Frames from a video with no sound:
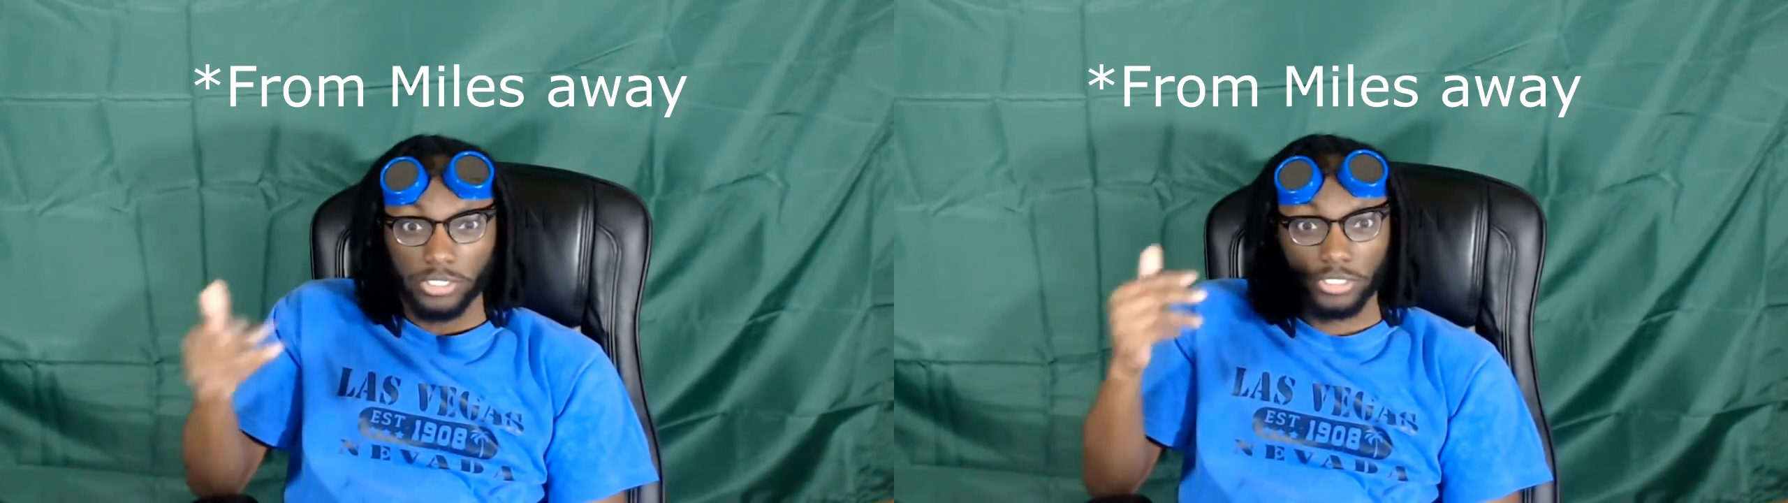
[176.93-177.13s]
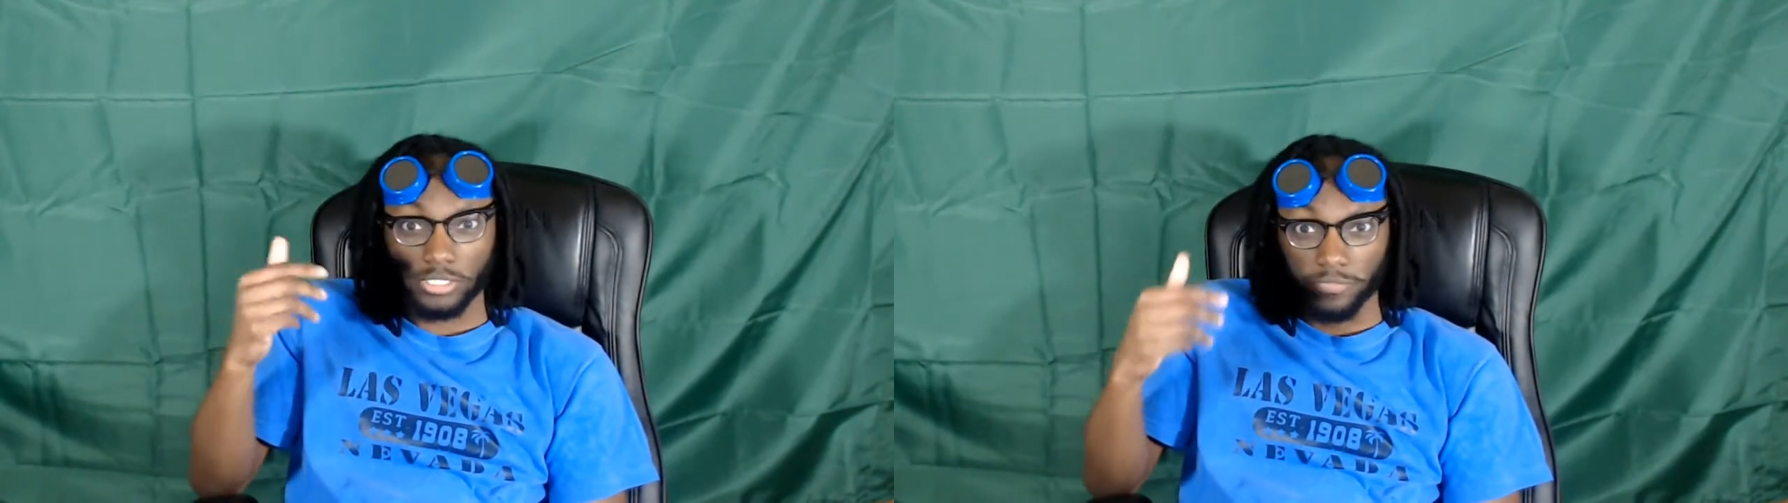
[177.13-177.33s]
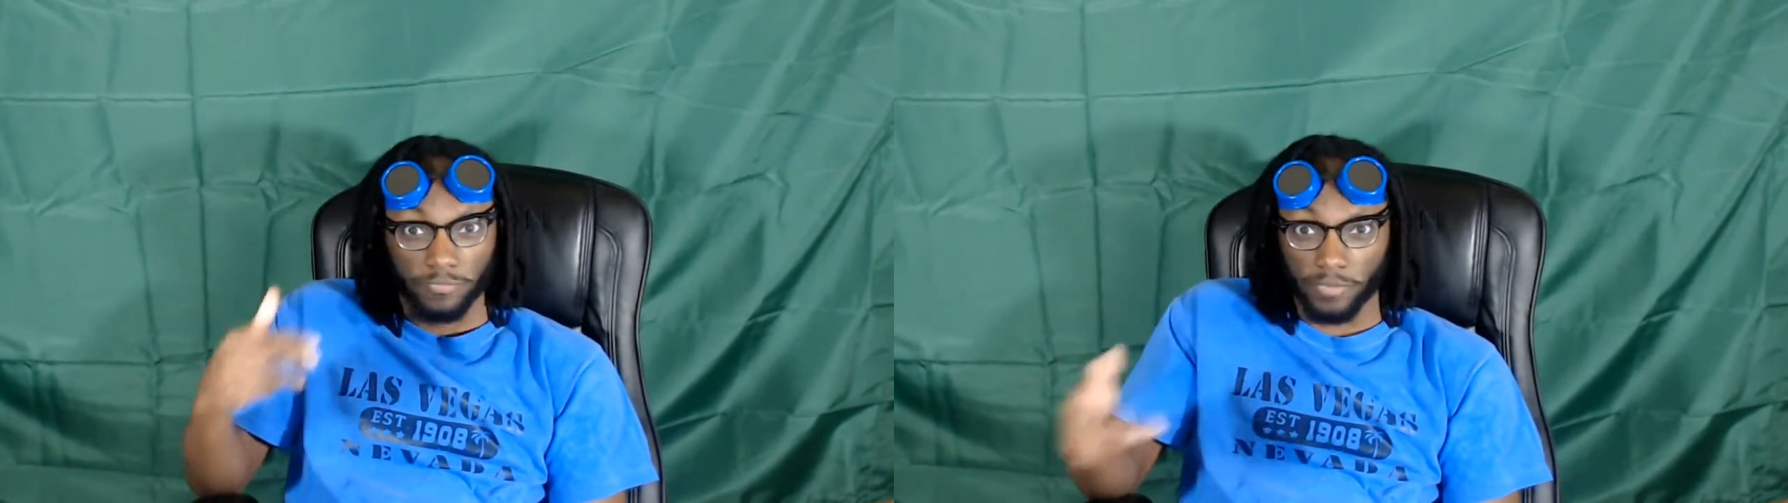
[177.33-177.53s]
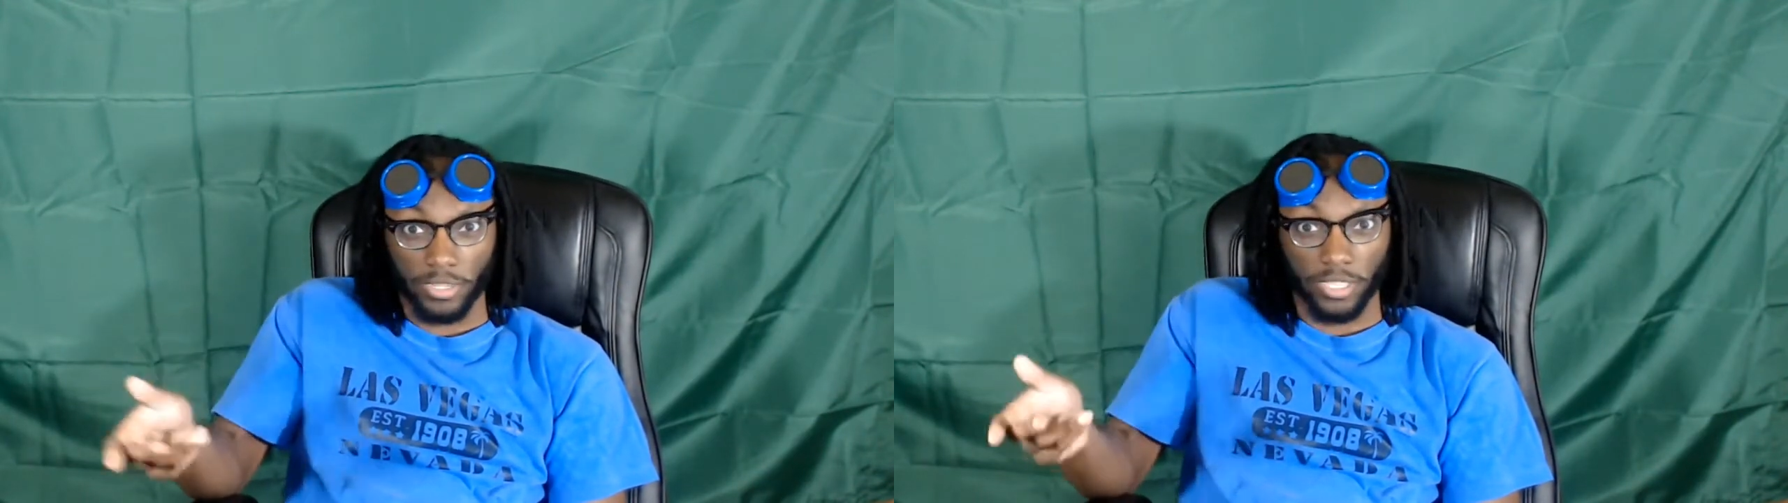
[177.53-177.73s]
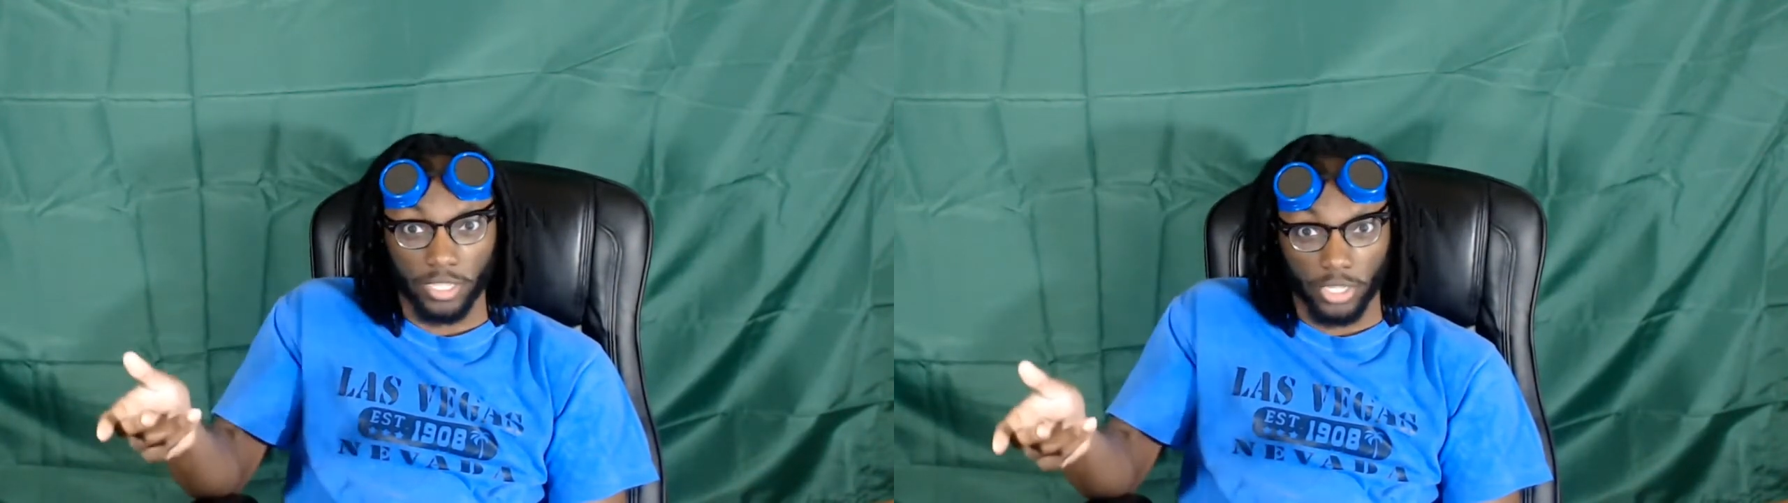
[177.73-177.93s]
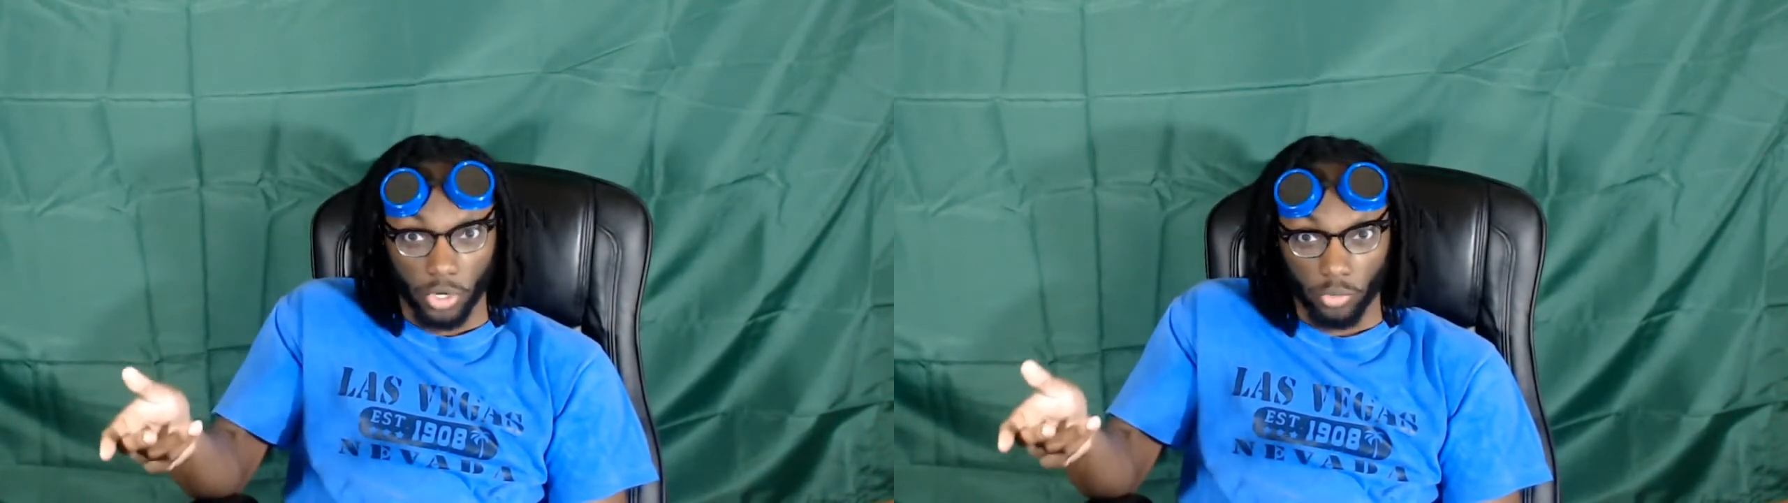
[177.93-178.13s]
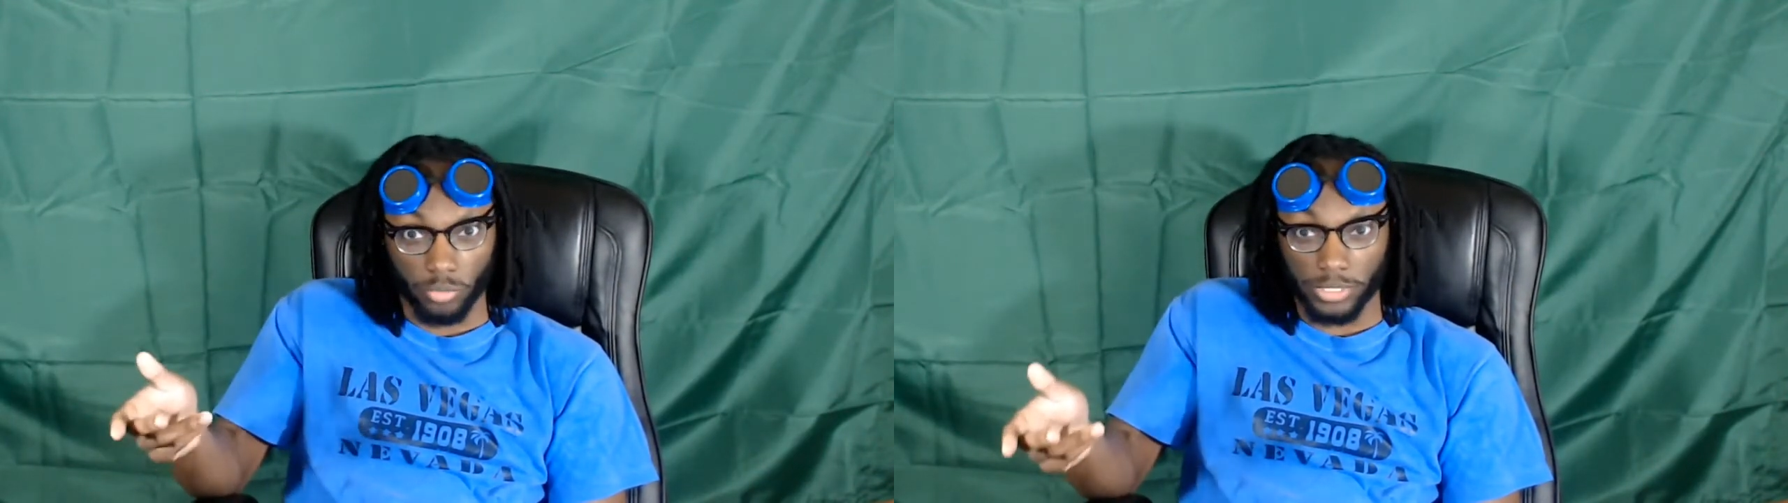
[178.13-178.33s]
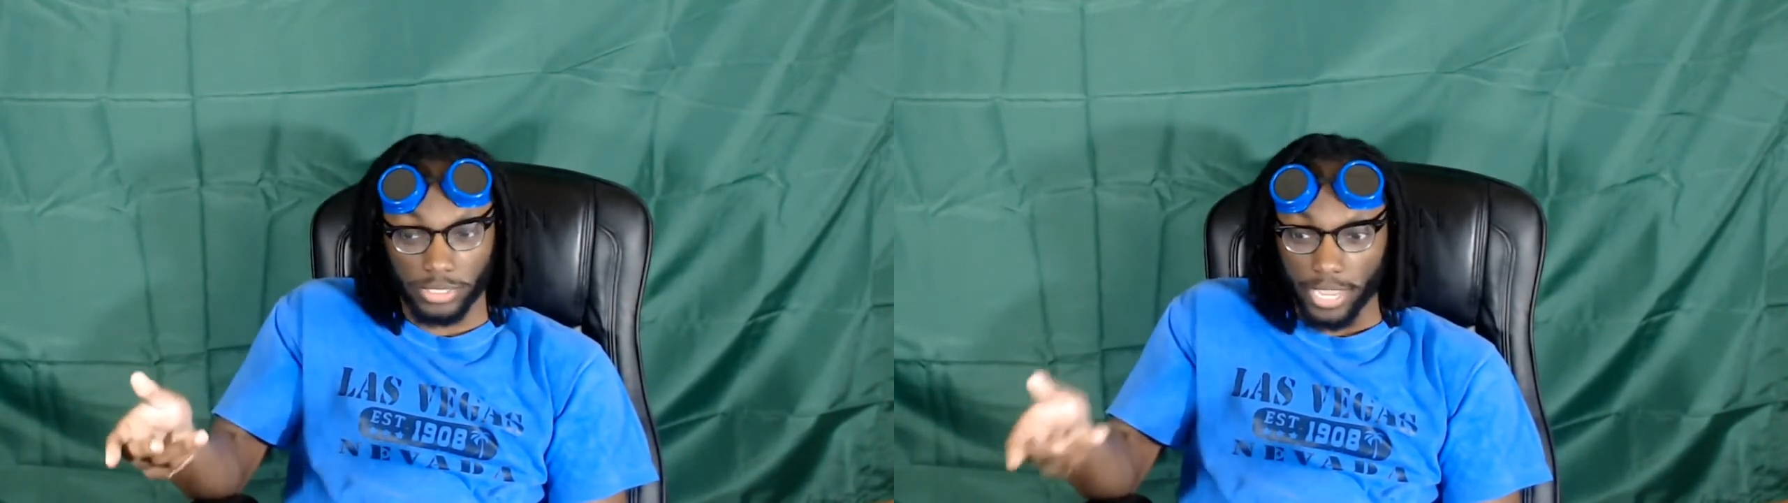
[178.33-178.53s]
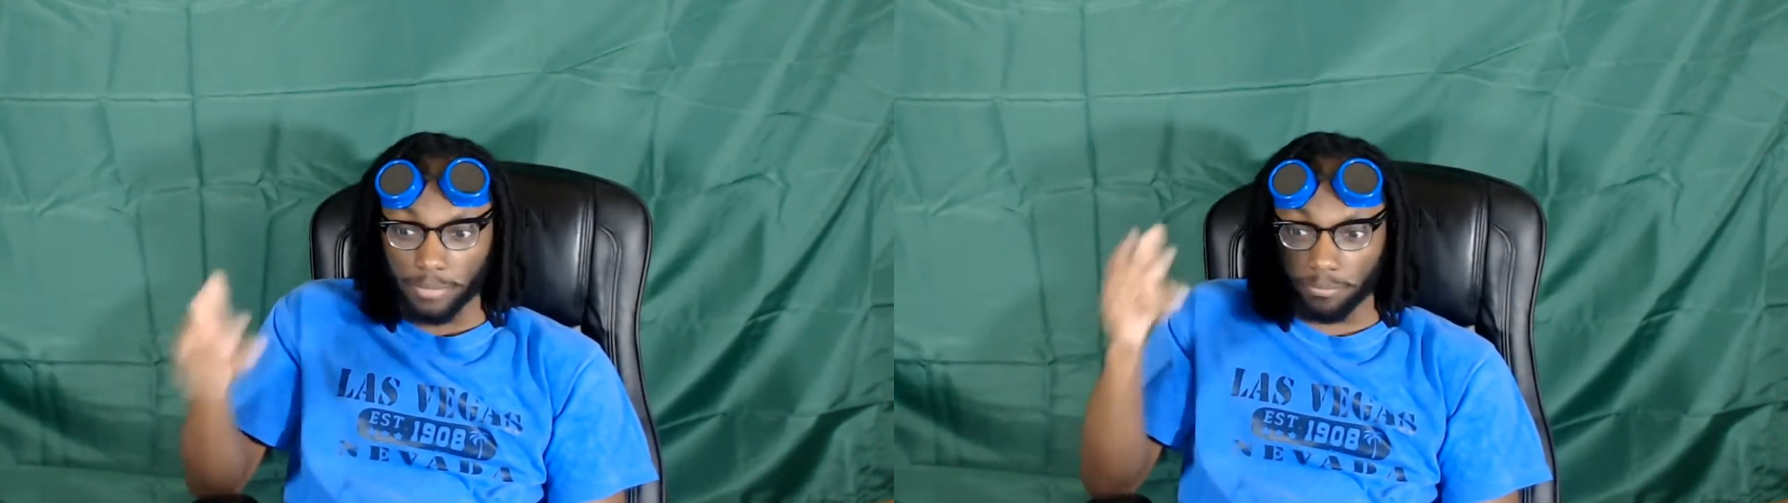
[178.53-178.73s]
She's a fucking goat with that.